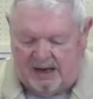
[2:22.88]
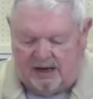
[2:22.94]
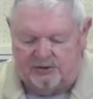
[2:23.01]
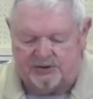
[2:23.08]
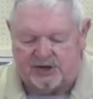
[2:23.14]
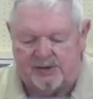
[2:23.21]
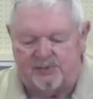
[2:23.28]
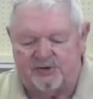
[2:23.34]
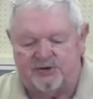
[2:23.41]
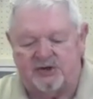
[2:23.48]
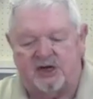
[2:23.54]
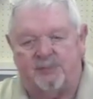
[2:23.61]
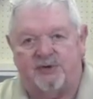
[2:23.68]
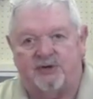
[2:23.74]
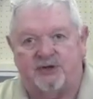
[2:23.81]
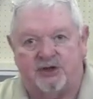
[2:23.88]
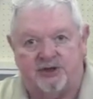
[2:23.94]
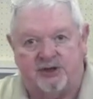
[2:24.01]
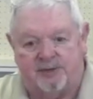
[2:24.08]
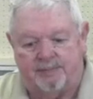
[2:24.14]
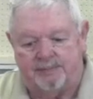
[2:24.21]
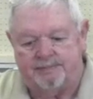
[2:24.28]
I was able to set up a
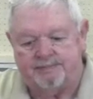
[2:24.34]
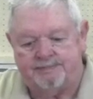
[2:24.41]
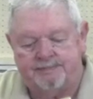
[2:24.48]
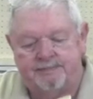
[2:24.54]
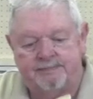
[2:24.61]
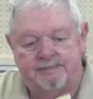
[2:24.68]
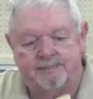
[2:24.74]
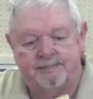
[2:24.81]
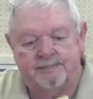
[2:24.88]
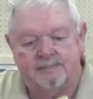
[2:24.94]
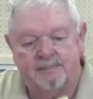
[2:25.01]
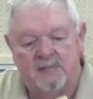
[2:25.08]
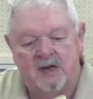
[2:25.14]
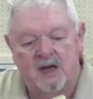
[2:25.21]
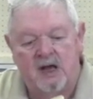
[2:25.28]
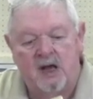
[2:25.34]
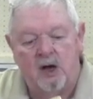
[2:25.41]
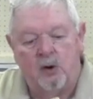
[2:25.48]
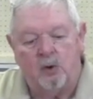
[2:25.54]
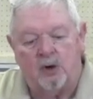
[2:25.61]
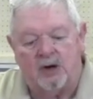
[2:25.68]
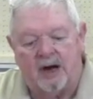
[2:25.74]
system
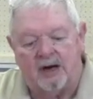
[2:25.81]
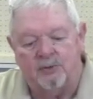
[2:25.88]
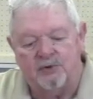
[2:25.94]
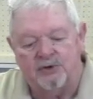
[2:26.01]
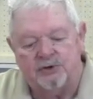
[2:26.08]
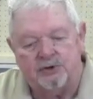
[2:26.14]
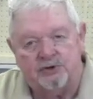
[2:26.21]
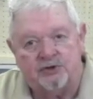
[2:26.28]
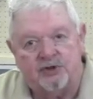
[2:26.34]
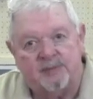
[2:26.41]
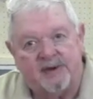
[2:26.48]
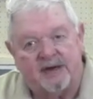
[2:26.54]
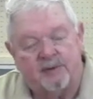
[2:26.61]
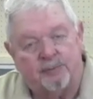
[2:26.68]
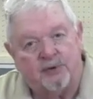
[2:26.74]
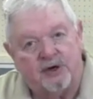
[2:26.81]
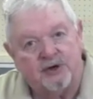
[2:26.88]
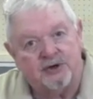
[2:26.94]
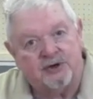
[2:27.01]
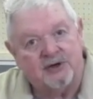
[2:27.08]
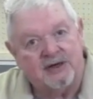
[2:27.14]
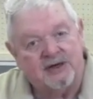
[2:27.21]
where I reduce the amount of
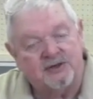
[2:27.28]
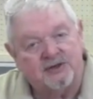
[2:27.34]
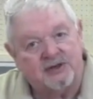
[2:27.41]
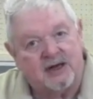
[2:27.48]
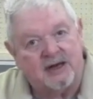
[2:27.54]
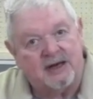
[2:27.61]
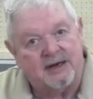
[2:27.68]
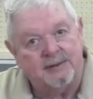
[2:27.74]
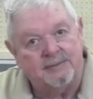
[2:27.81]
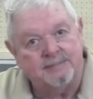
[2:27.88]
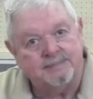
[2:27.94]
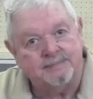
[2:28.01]
pressure inside